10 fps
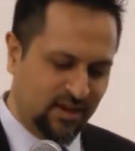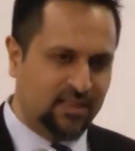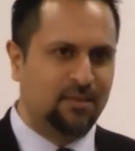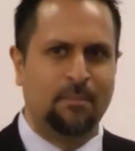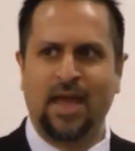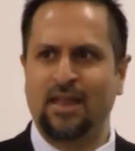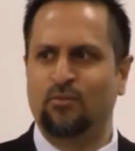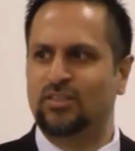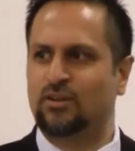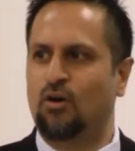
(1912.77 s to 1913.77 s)
The man
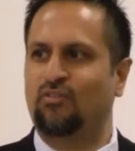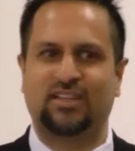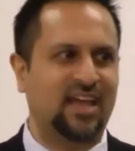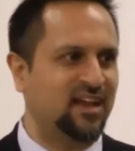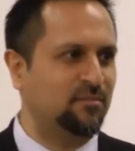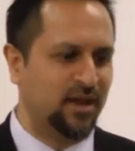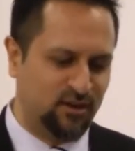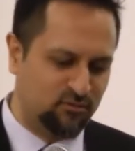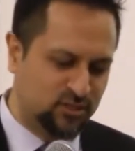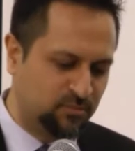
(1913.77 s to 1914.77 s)
was overtaken by
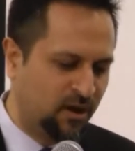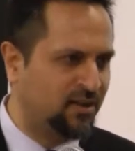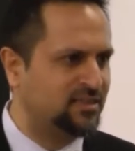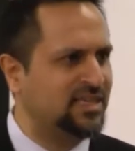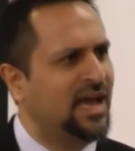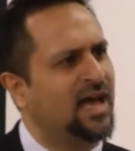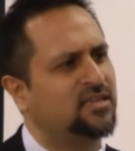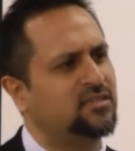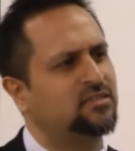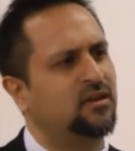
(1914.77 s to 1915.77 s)
her response. He
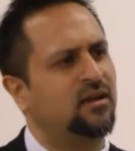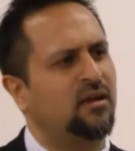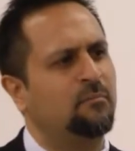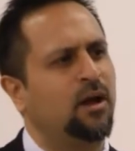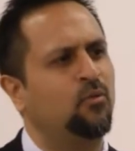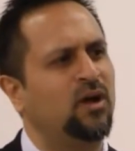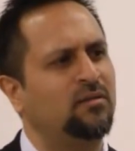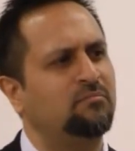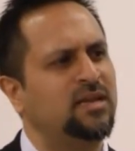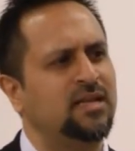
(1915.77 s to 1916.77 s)
asks her, by
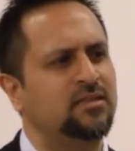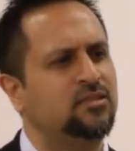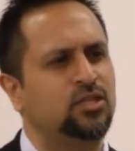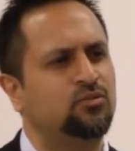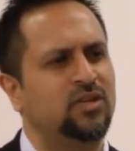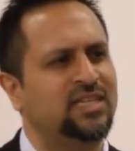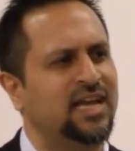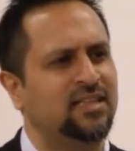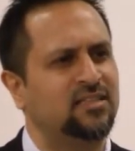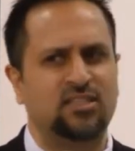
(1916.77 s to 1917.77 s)
what means did you
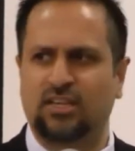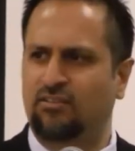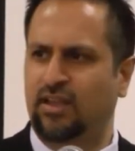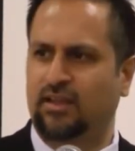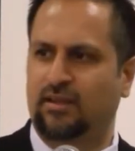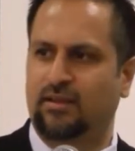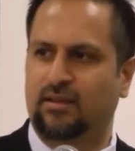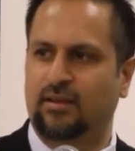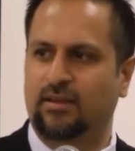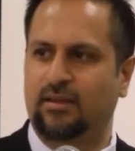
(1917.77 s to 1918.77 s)
attain this degree?
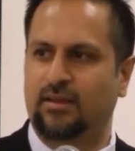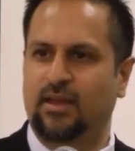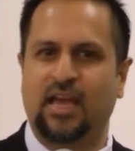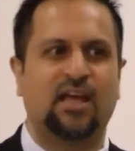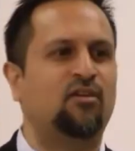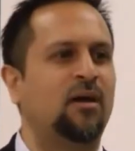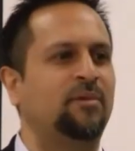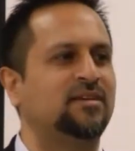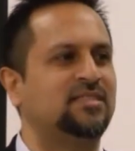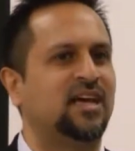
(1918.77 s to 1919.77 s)
And
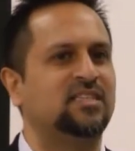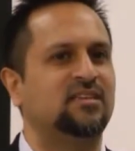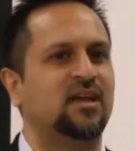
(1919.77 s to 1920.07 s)
Rabia says,